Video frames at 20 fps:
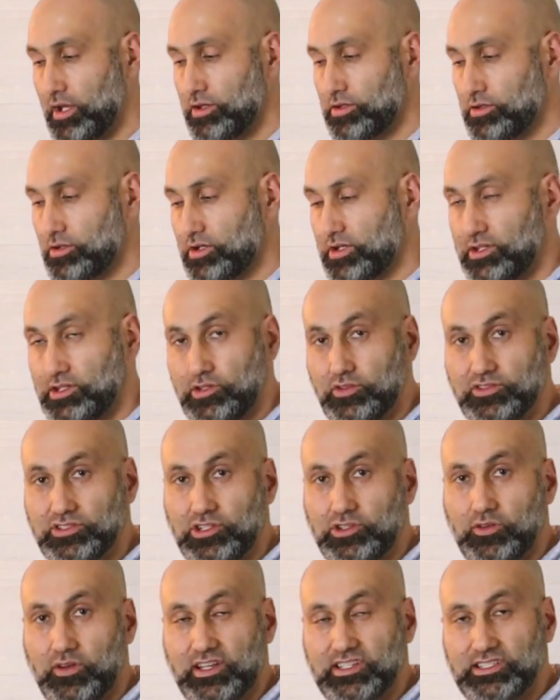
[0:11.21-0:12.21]
You can use
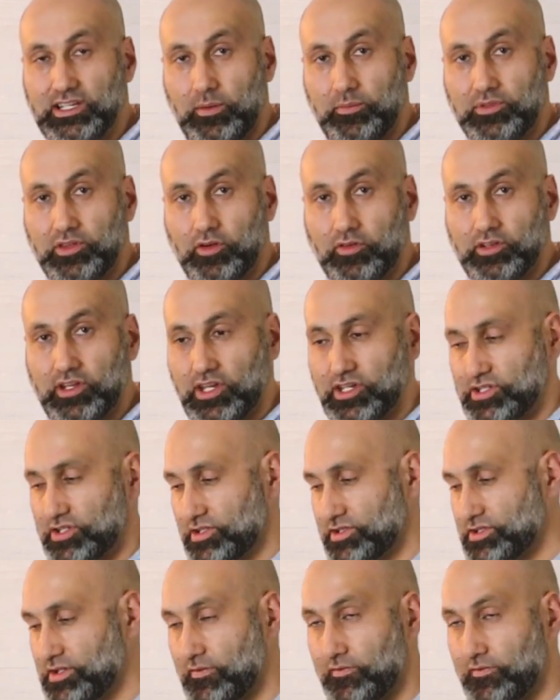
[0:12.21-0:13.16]
it to accept donations.